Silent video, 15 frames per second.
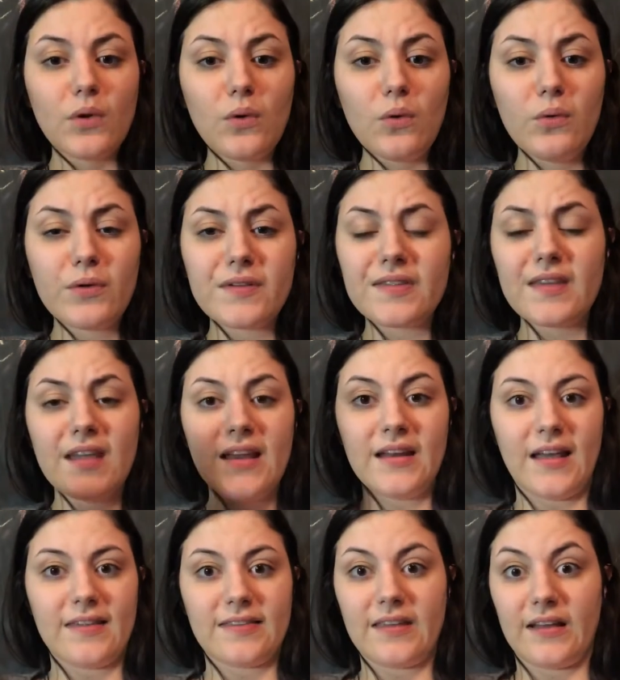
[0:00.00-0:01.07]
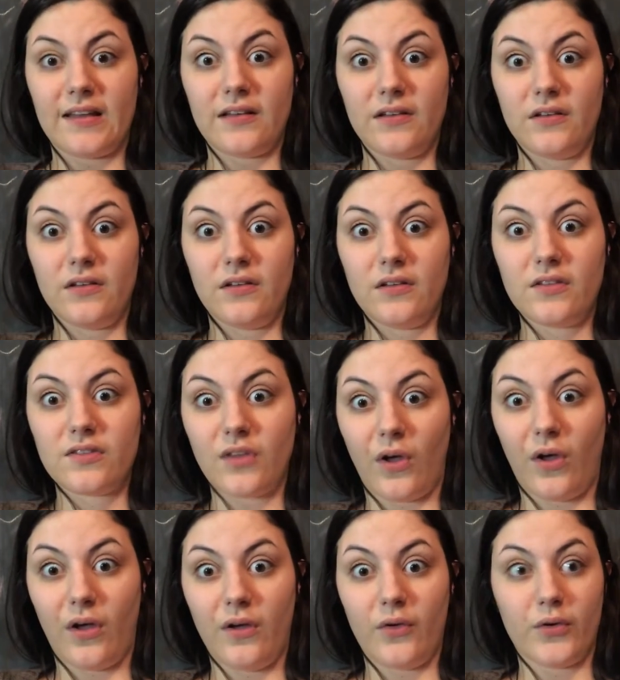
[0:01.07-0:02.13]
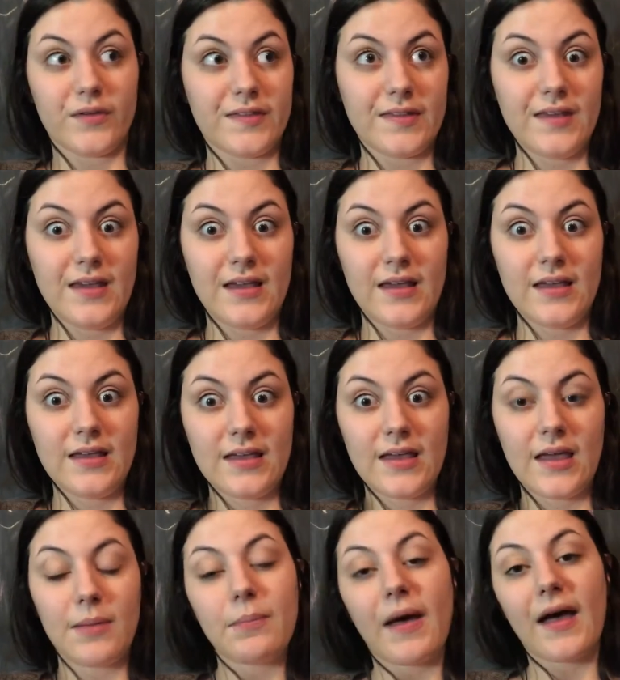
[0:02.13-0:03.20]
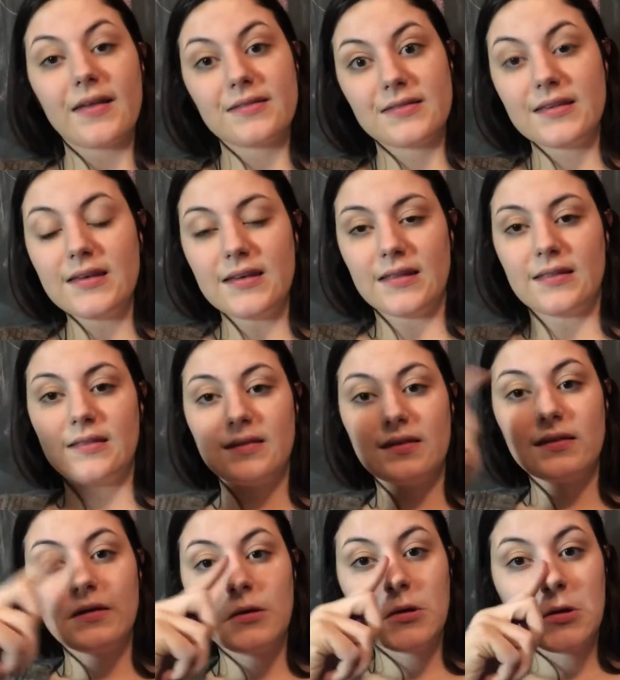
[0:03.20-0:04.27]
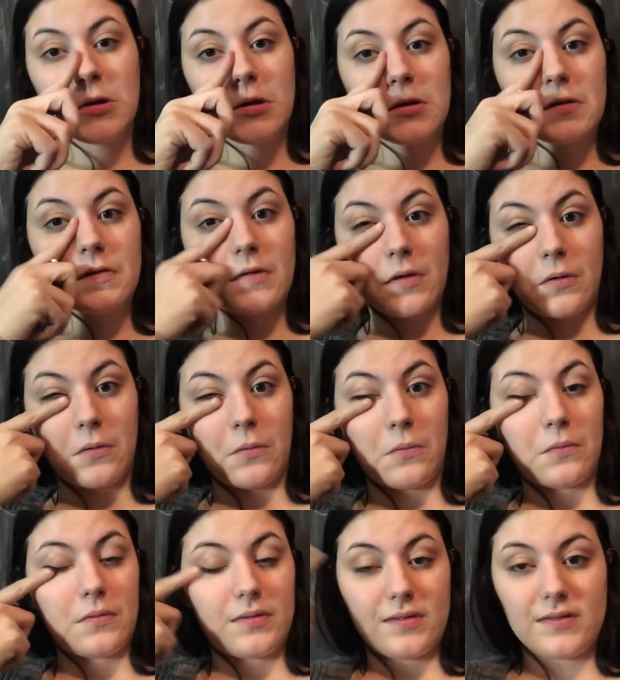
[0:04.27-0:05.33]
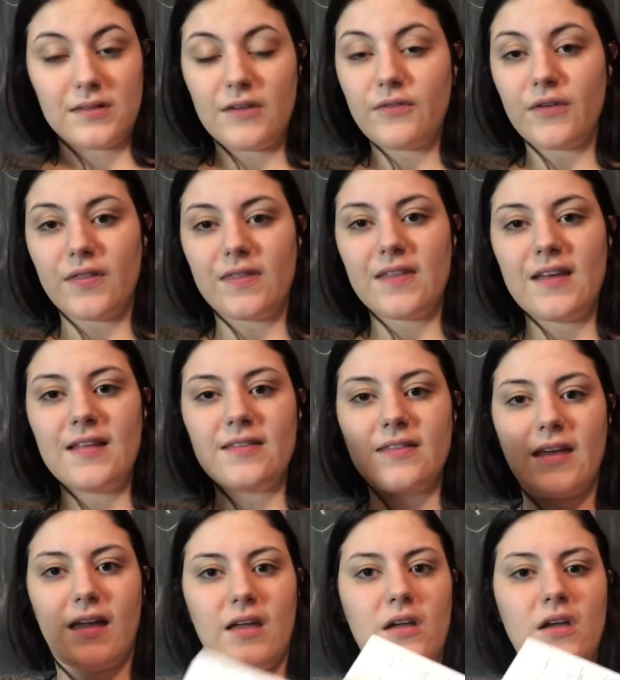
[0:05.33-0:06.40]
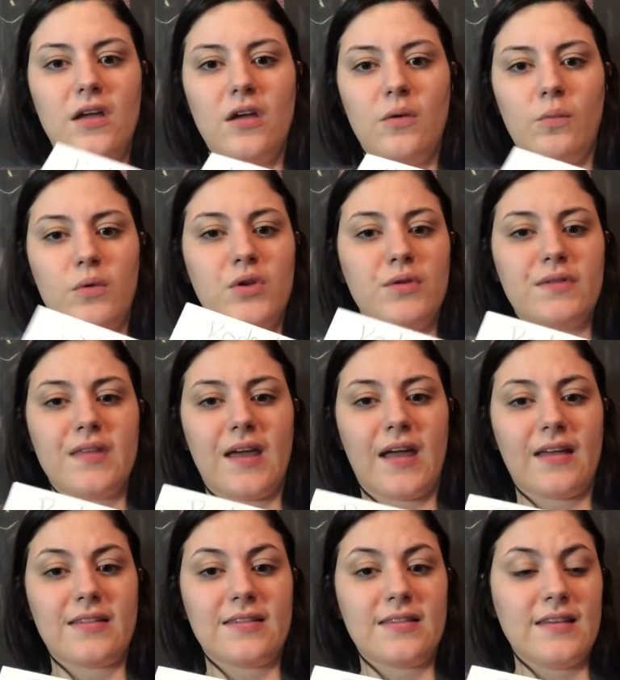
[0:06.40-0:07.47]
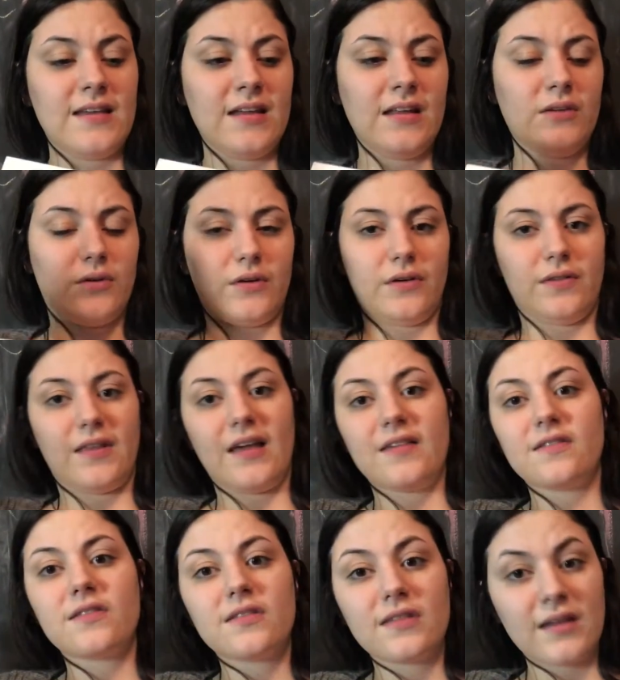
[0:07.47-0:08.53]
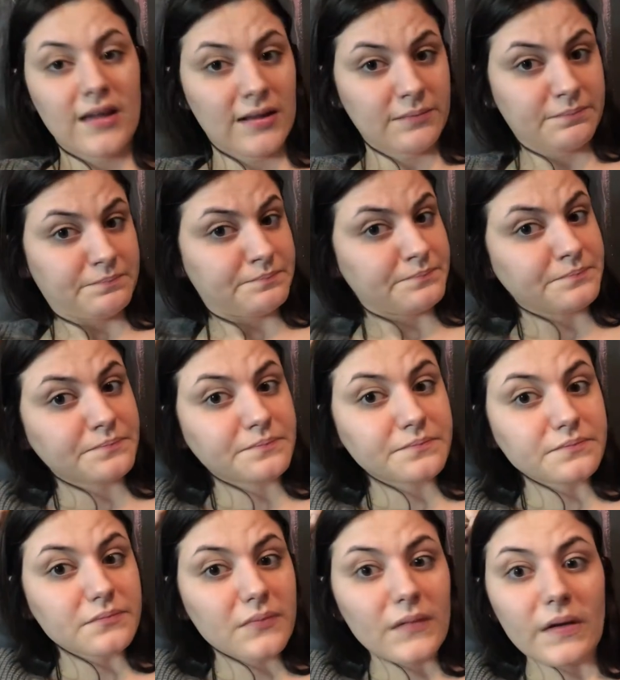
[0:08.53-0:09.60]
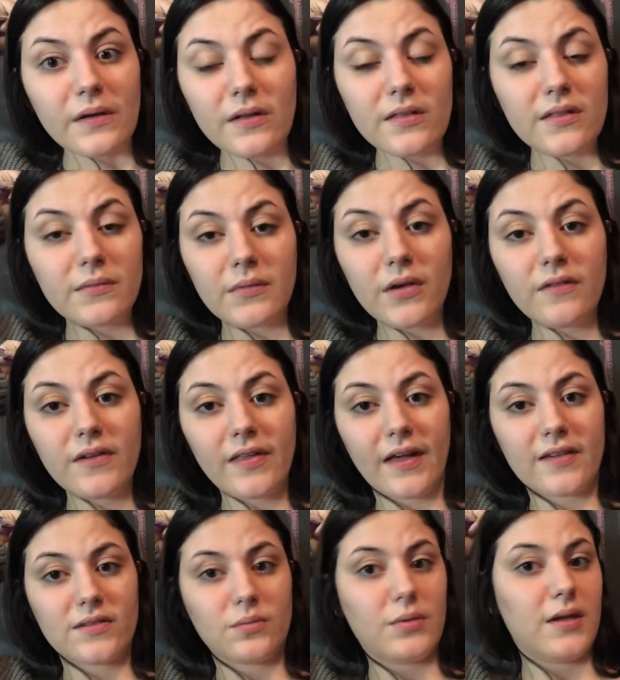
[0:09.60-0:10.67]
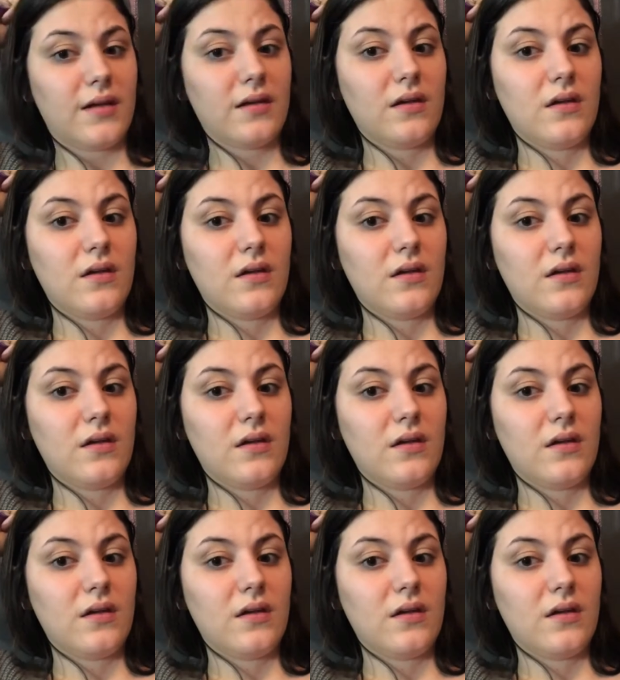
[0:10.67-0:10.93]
or seen as like saw or see in past tense. So different things, like when you say as seen or they seen the movie last week,